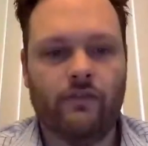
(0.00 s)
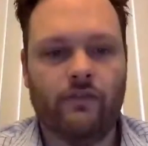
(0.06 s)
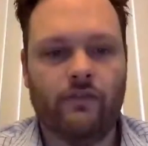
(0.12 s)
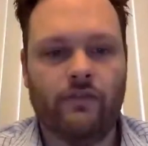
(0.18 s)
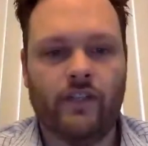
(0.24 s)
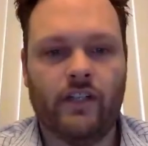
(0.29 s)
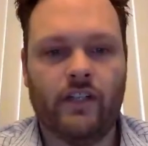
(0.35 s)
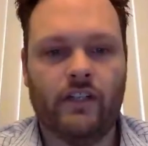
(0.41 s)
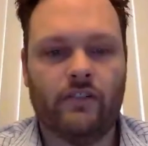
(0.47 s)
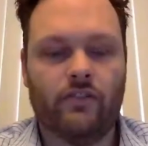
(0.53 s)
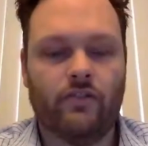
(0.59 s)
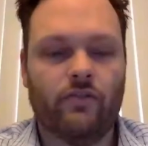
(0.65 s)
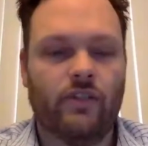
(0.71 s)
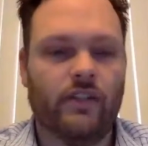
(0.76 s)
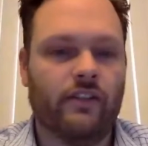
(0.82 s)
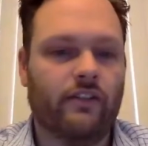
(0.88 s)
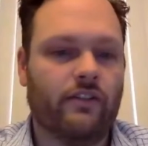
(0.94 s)
uh,
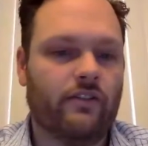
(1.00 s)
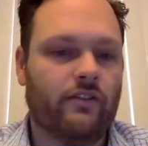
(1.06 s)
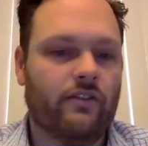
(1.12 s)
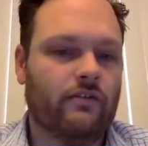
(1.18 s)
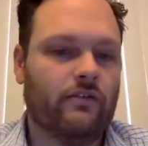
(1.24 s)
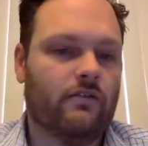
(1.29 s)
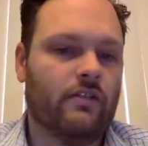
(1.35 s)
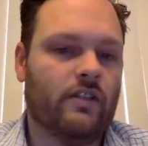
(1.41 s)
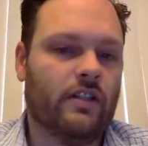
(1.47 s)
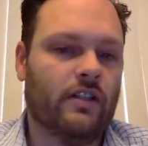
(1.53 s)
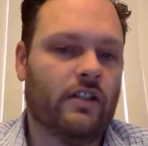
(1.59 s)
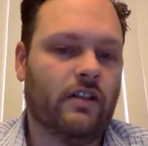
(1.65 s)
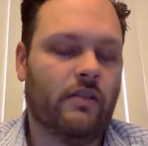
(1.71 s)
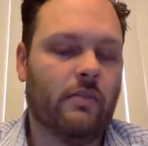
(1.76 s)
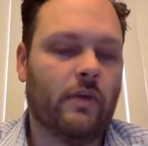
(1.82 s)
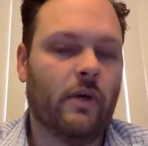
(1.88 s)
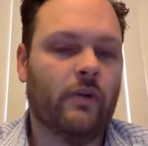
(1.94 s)
struts uh,
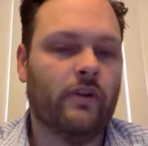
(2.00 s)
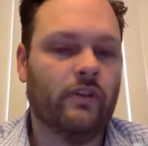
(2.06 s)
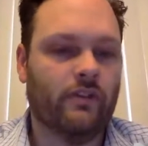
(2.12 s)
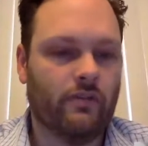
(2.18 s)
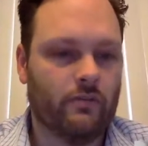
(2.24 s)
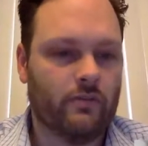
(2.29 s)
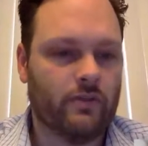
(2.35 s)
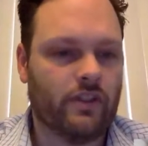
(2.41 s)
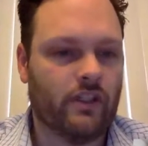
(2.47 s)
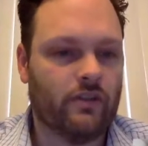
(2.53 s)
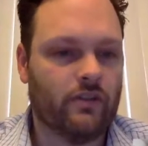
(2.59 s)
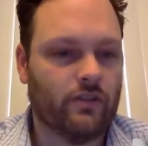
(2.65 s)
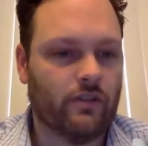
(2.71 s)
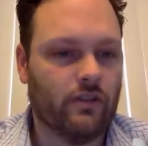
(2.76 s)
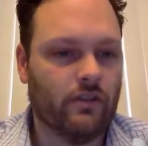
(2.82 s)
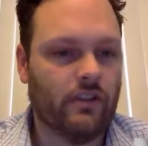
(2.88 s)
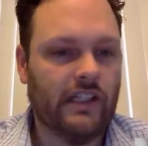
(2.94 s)
components from
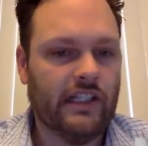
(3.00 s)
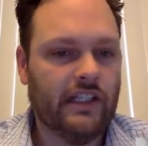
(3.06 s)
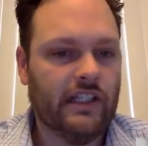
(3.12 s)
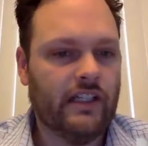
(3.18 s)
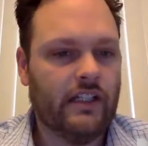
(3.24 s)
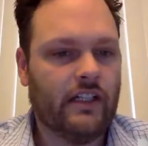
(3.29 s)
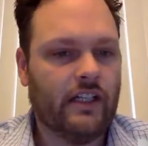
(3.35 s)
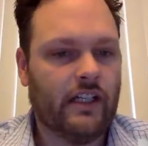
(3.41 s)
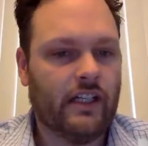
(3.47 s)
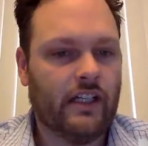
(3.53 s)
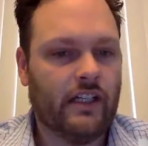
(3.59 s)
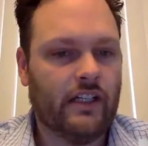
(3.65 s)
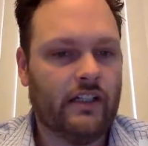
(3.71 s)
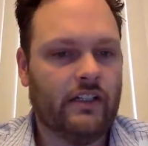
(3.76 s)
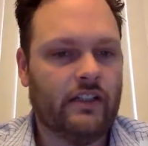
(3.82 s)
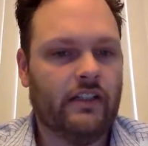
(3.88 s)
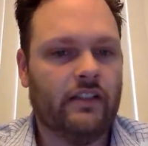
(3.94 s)
Central
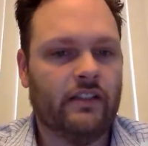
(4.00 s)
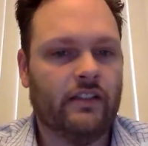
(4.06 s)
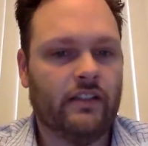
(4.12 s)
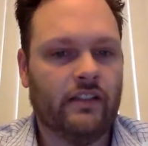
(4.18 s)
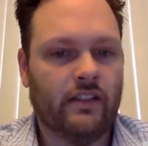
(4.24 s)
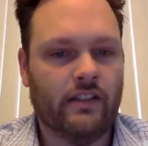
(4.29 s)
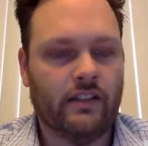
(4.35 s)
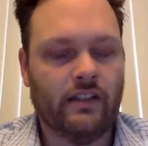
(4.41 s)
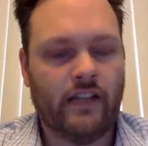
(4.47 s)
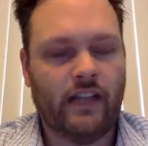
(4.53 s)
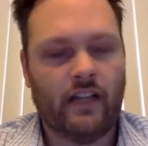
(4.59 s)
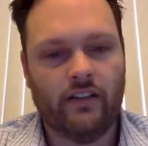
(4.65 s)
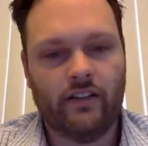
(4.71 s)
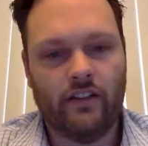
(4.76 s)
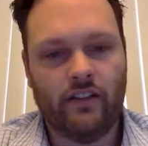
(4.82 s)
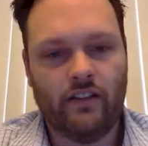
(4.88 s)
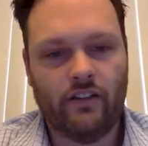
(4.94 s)
uh, in the
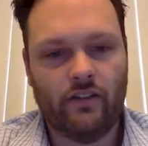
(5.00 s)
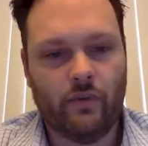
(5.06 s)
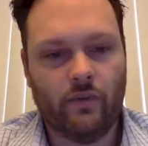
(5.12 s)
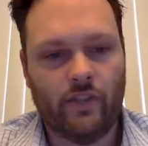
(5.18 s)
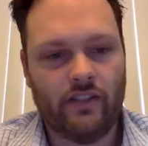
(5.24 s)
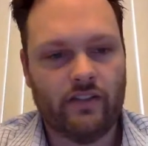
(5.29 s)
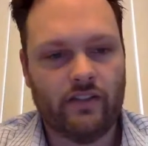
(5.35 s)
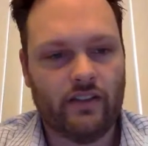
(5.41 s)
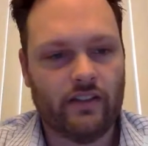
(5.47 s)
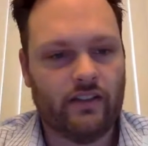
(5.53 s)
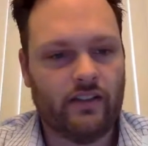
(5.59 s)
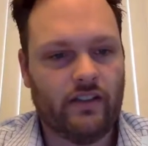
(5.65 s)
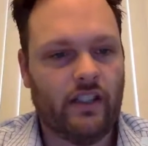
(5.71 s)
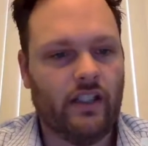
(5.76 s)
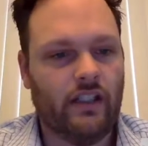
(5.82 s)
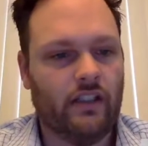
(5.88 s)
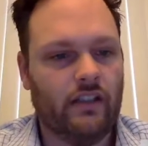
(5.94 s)
calendar year
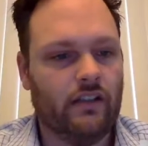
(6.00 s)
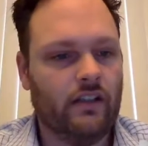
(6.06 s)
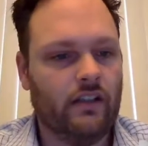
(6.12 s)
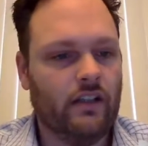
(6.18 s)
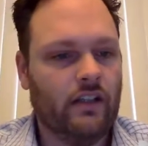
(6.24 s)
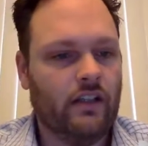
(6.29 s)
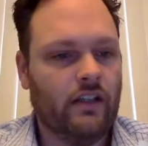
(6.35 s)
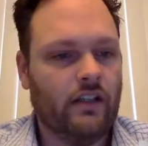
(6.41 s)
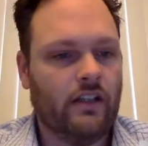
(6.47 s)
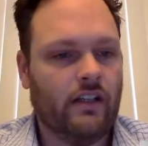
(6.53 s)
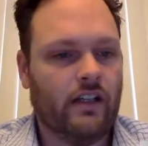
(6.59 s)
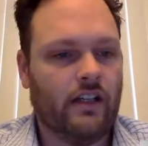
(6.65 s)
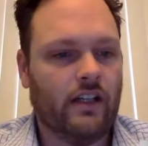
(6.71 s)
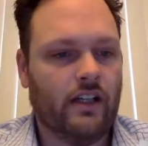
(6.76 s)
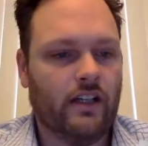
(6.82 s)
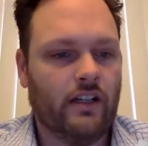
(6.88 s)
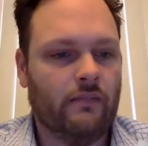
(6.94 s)
2016
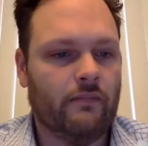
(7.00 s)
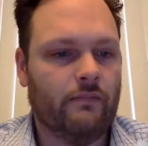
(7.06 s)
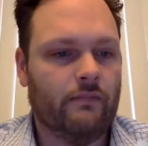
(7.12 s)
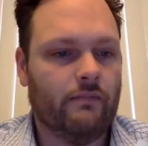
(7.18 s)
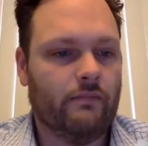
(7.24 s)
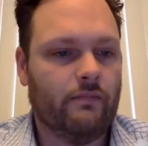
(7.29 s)
um,